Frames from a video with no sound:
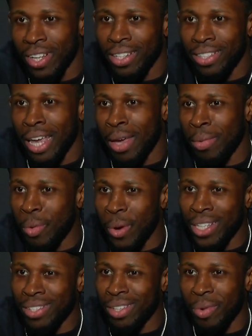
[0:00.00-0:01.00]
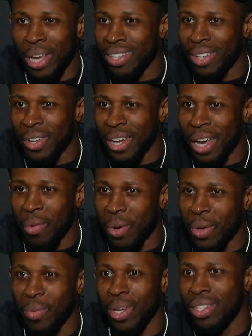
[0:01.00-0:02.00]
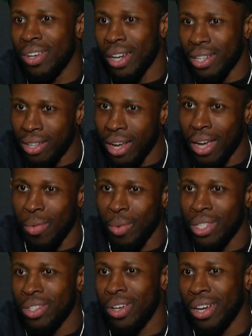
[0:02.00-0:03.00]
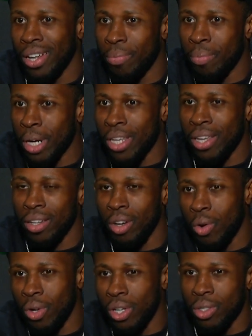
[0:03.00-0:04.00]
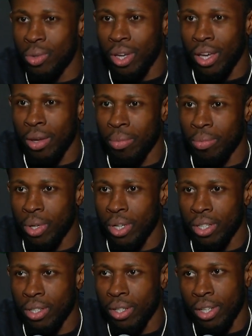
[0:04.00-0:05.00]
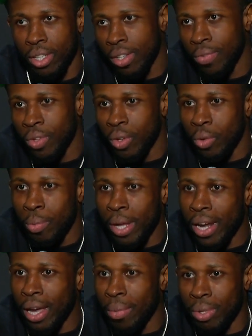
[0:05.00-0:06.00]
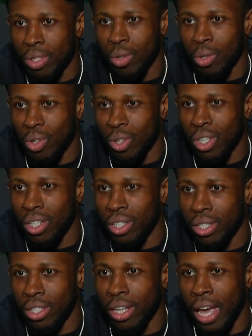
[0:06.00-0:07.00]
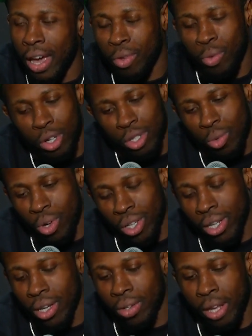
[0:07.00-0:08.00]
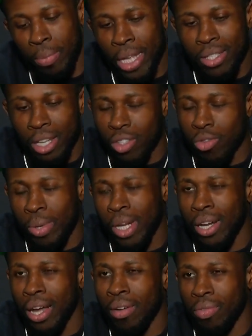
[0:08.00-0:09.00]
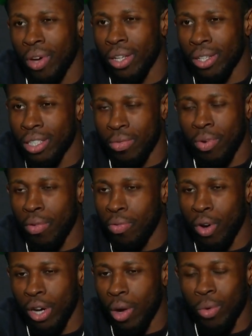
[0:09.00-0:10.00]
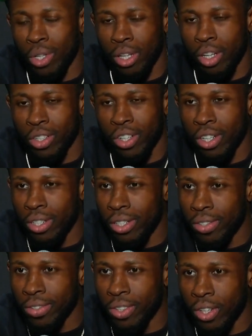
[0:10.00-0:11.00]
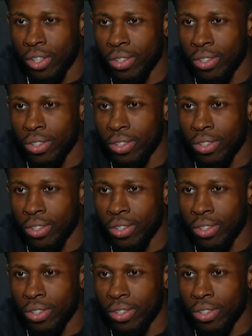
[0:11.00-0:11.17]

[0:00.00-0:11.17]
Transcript: damn, you wasted all that work, wasted all that time, wasted all that money into going into a camp. But we made it happen, so it was all good. Afterwards, it worked out. It made sense for me to not fight, because if I fought, I wouldn't have looked good. So,